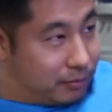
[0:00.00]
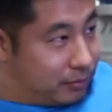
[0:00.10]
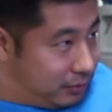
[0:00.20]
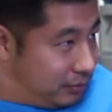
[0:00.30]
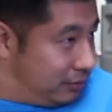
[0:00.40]

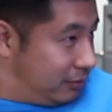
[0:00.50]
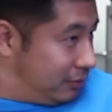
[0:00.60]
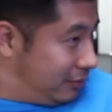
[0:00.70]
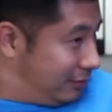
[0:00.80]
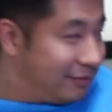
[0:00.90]

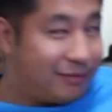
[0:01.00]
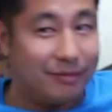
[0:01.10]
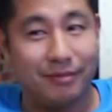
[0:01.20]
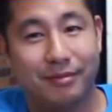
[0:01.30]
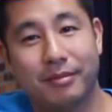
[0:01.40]

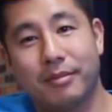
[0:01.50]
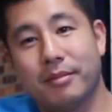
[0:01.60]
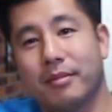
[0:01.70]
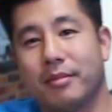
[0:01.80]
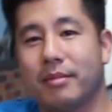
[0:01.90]

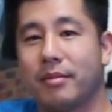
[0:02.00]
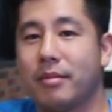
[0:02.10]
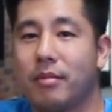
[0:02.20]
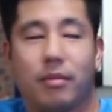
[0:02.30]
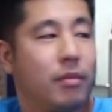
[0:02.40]

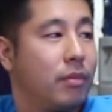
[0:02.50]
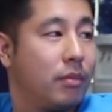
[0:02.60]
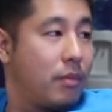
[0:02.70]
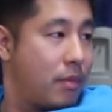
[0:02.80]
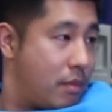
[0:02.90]

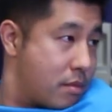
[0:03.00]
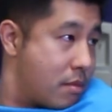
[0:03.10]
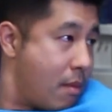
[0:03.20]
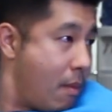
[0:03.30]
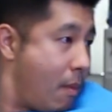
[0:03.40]

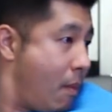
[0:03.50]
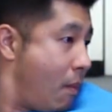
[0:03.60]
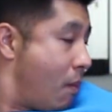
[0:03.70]
(silent)